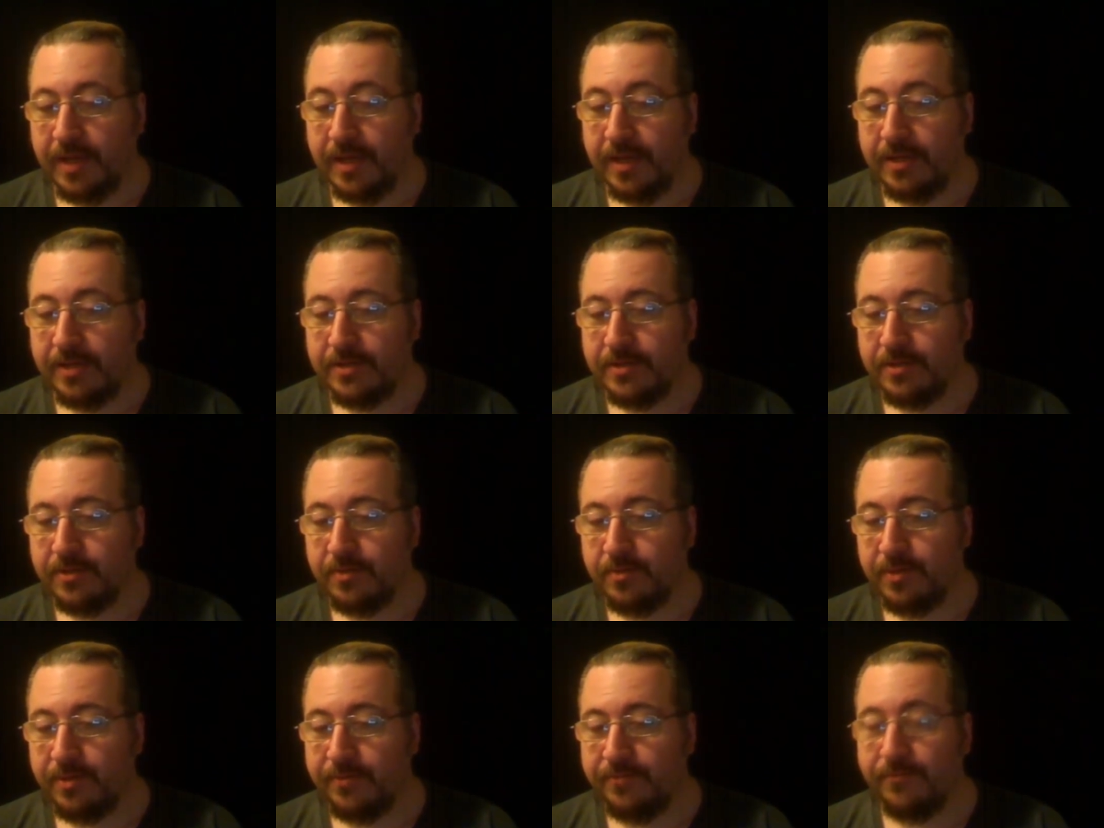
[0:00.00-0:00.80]
guess
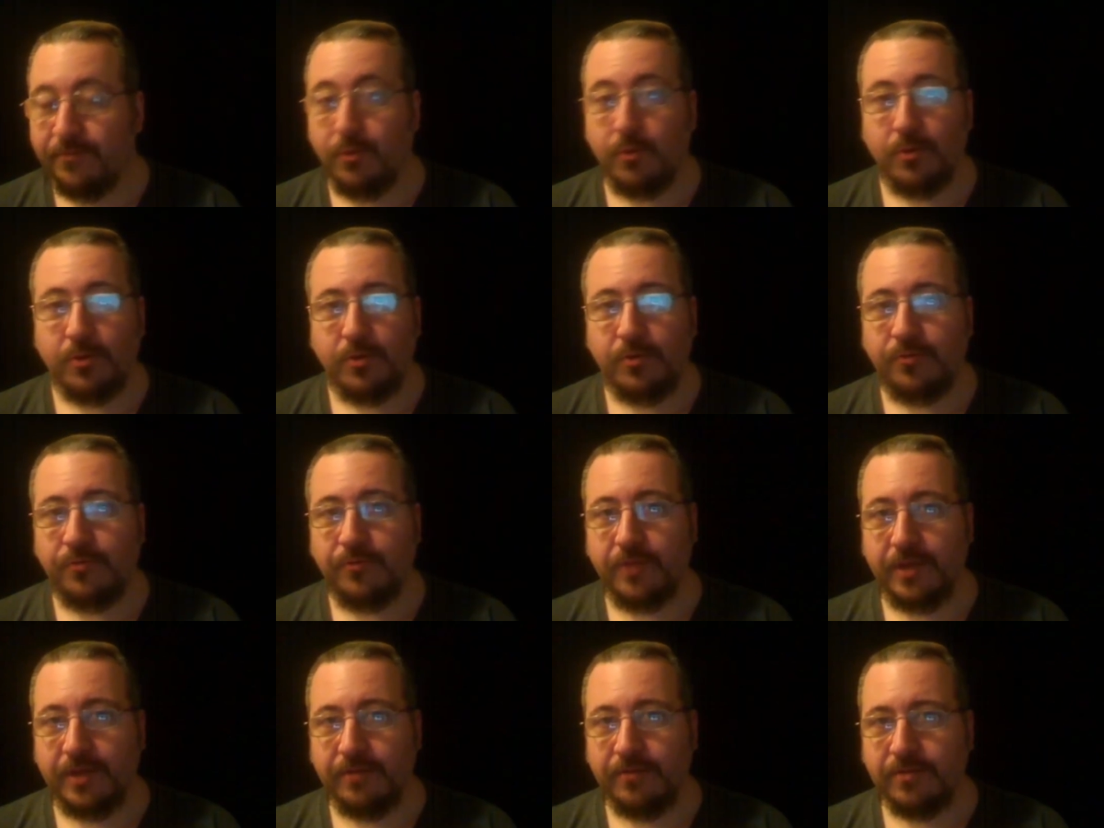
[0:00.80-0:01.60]
there'll be 4 new
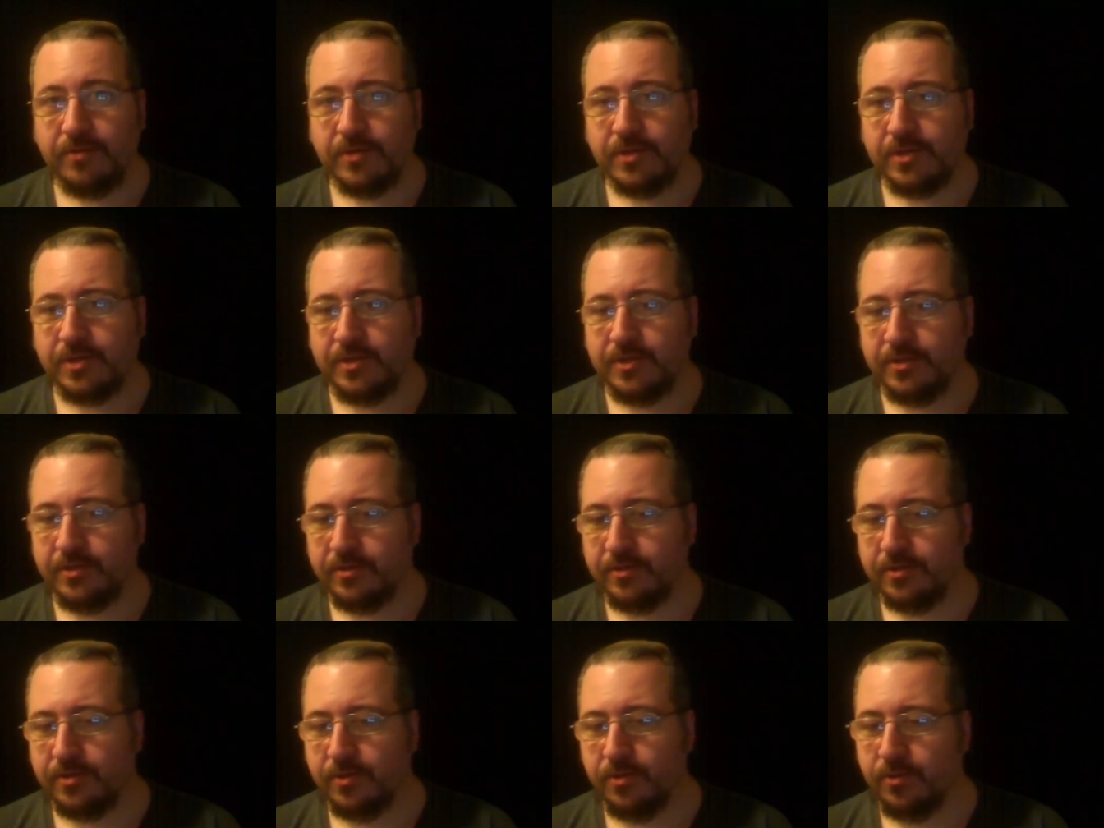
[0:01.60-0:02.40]
flavors because
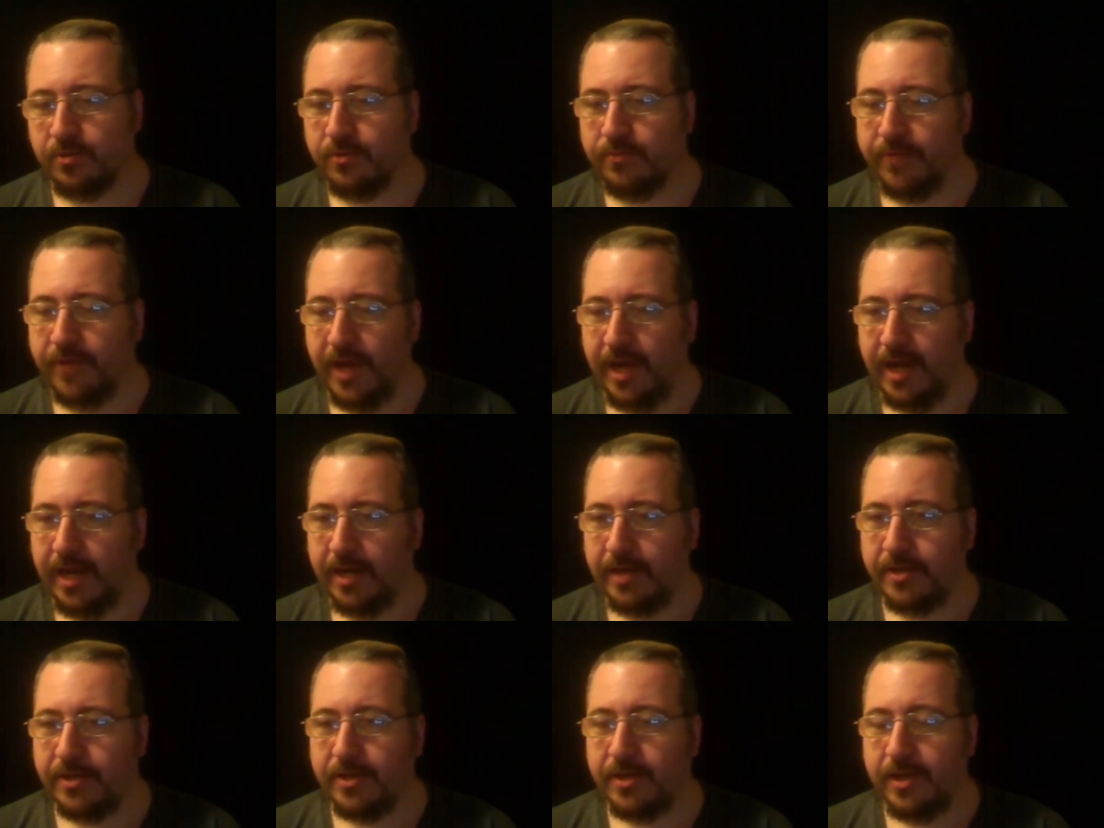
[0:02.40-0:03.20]
there's a total of
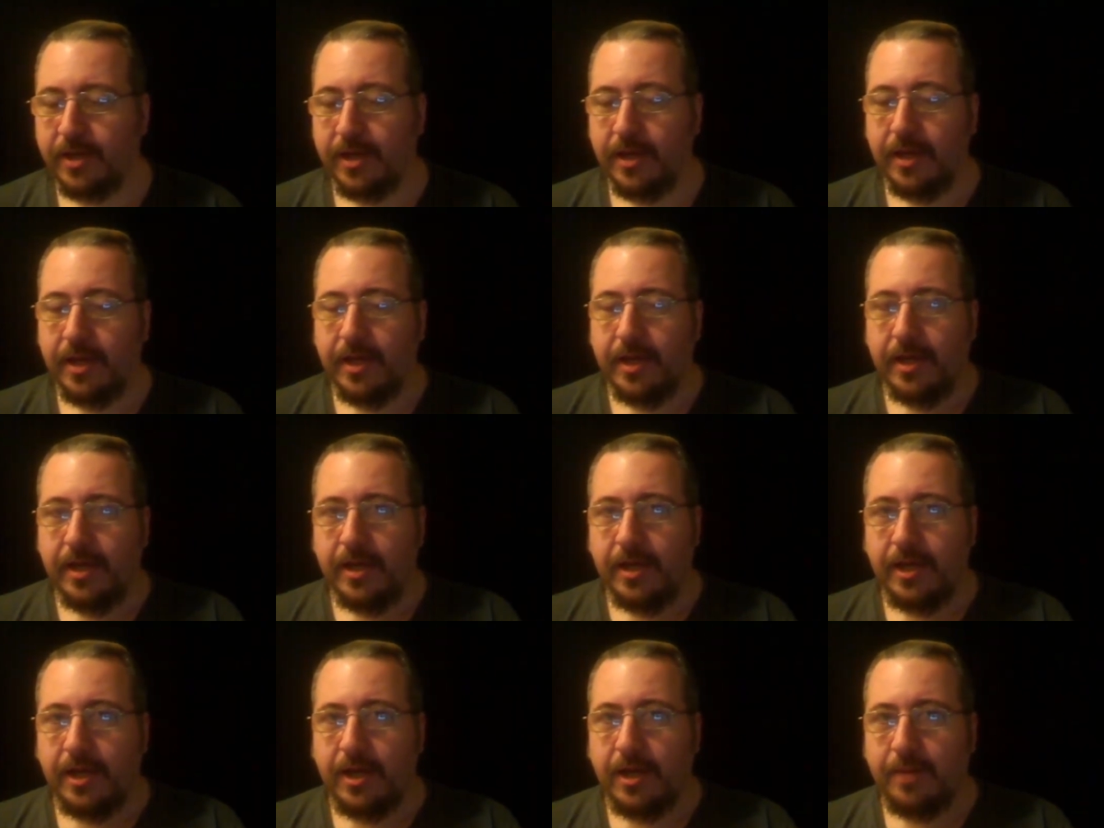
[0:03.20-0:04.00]
8.
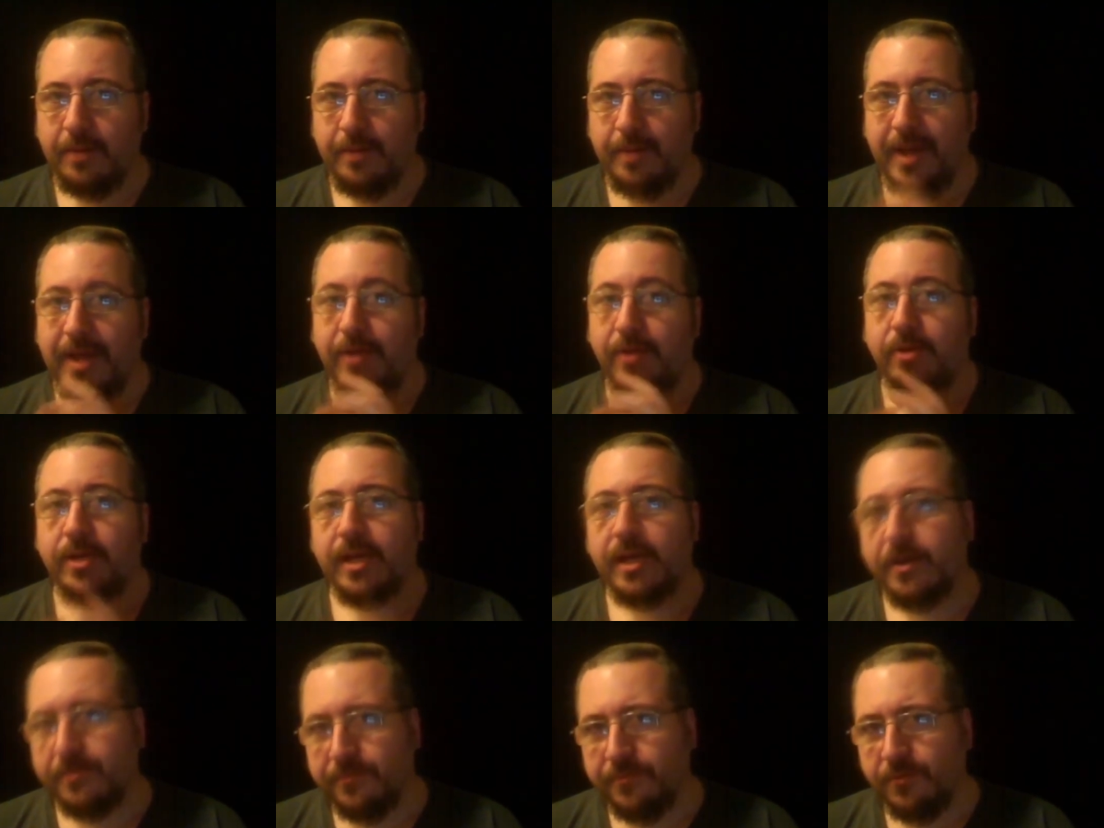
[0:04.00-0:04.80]
I only
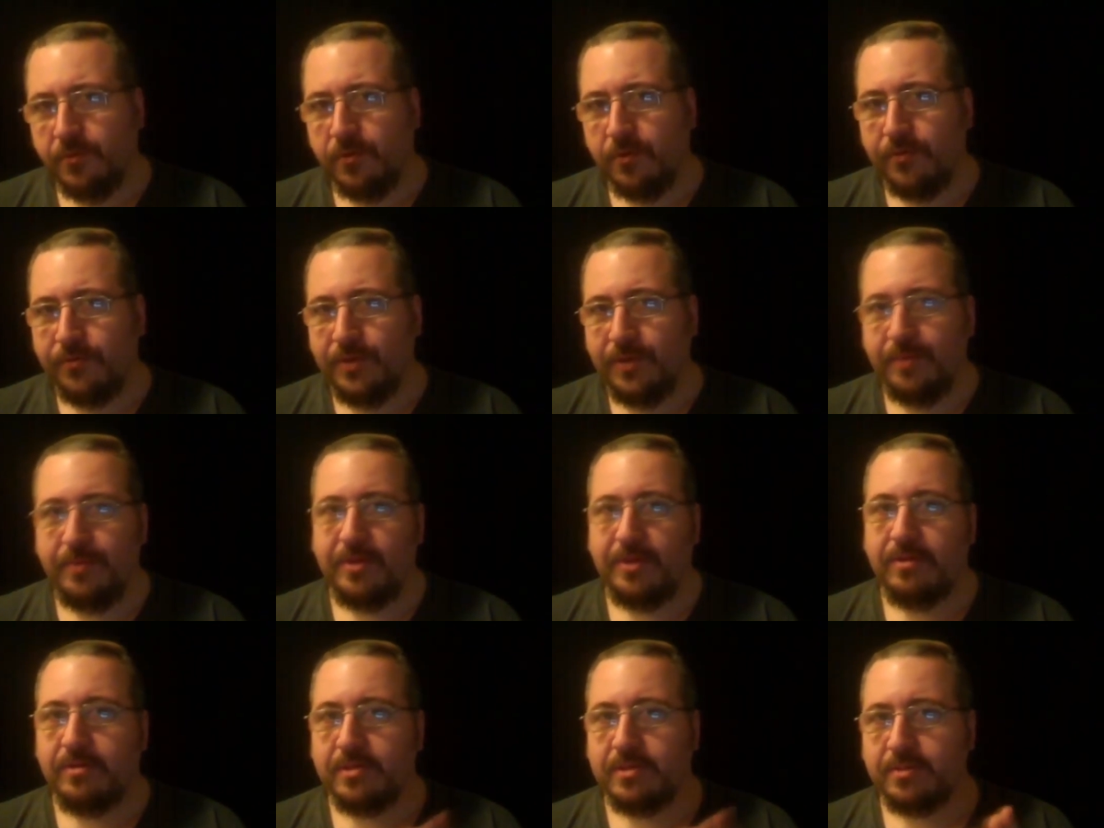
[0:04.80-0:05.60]
got 4 of them,
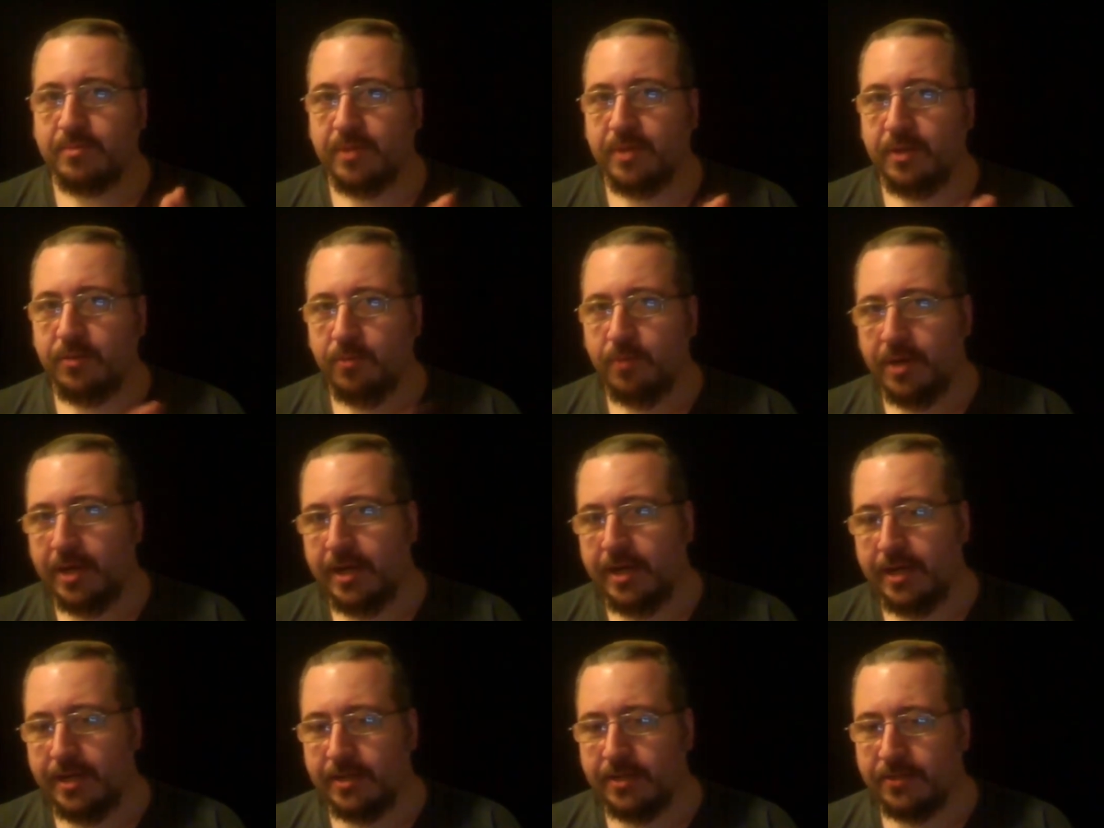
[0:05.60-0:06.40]
and I'll explain
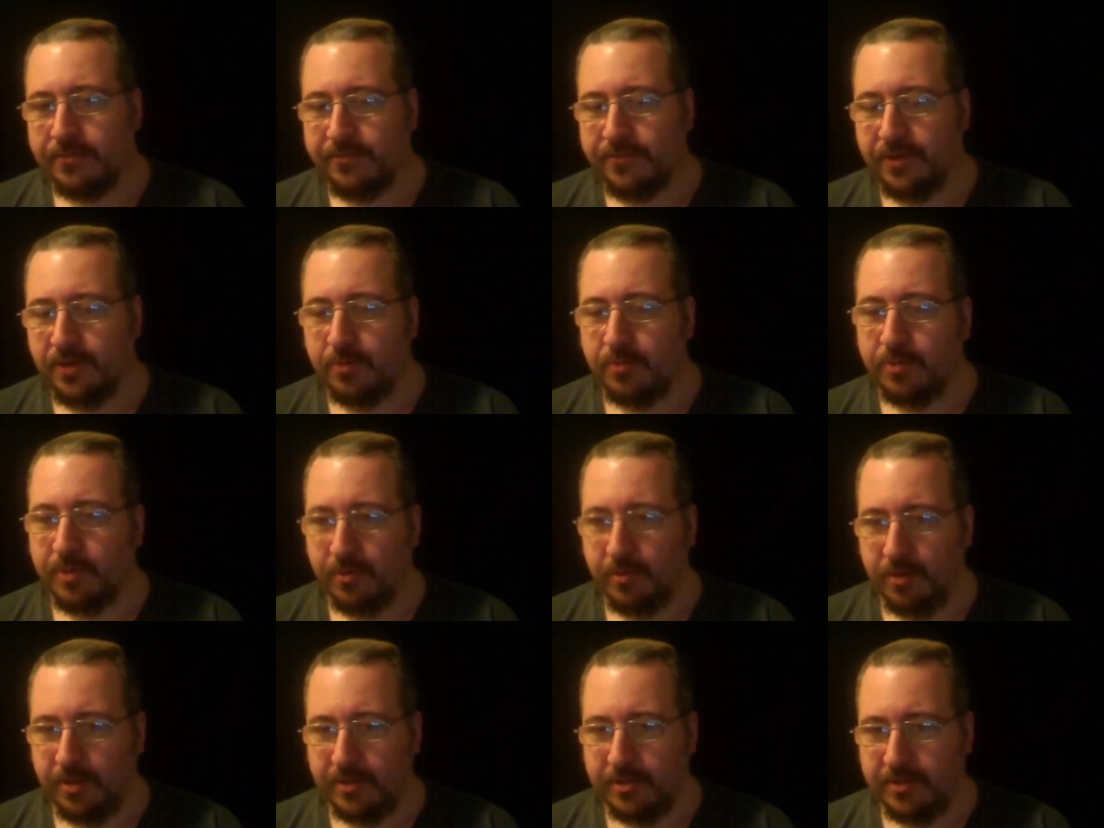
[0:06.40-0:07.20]
why as the video
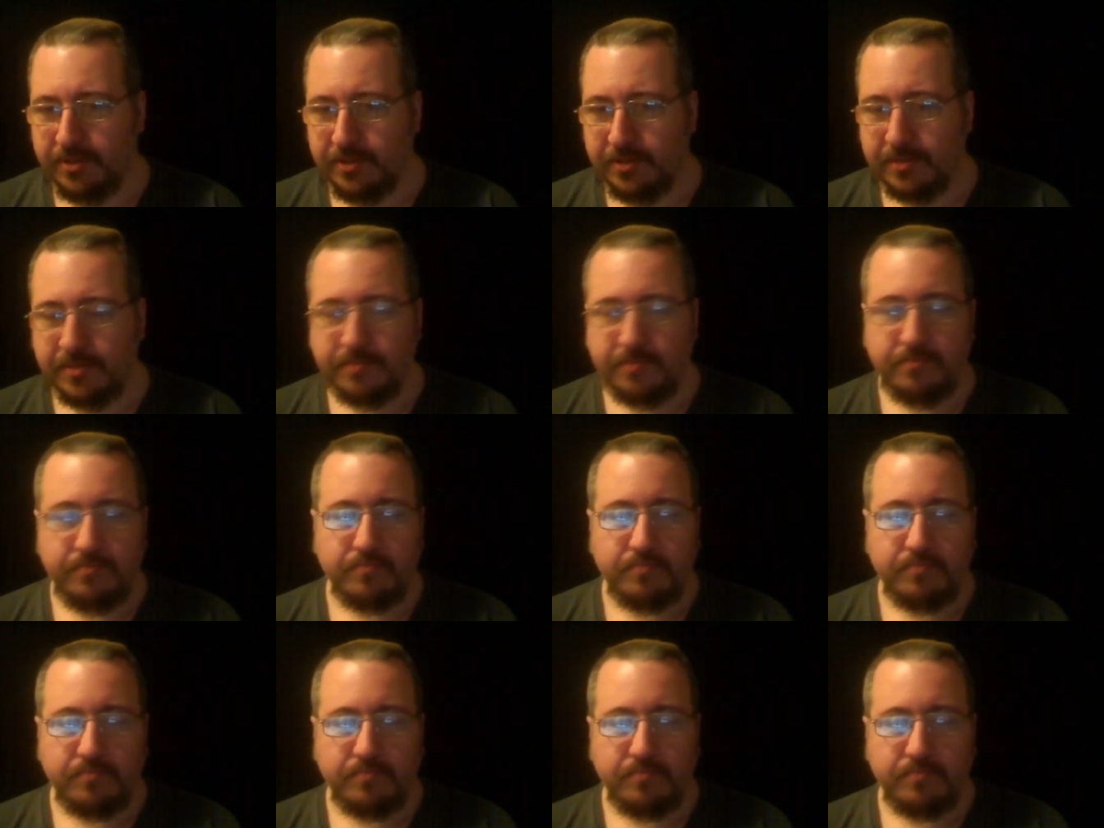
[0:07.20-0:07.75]
progresses.